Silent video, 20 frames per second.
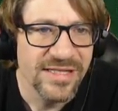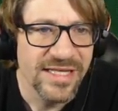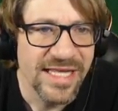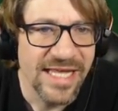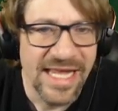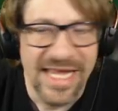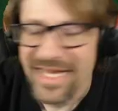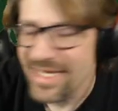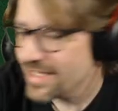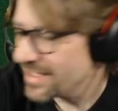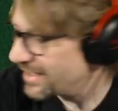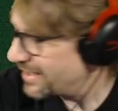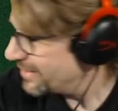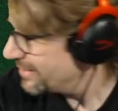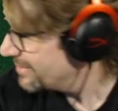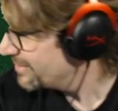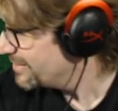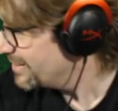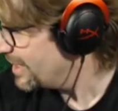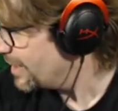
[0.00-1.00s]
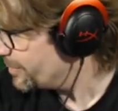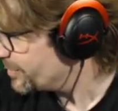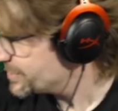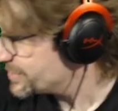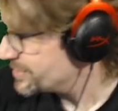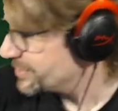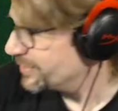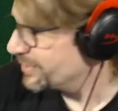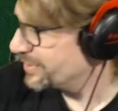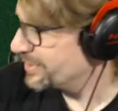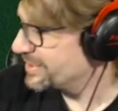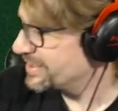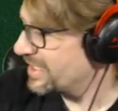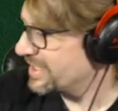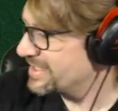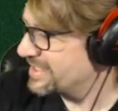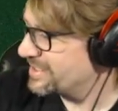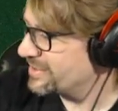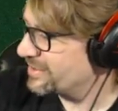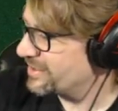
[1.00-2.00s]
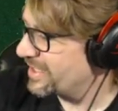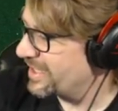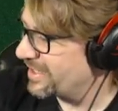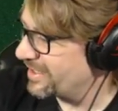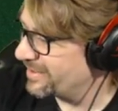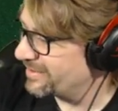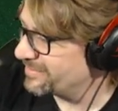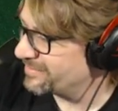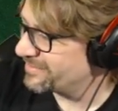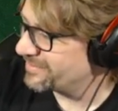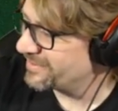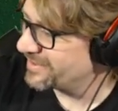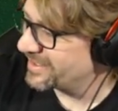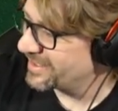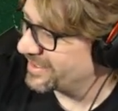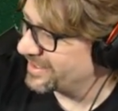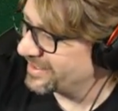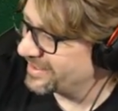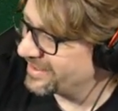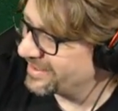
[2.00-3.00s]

candy episode because I still have uh,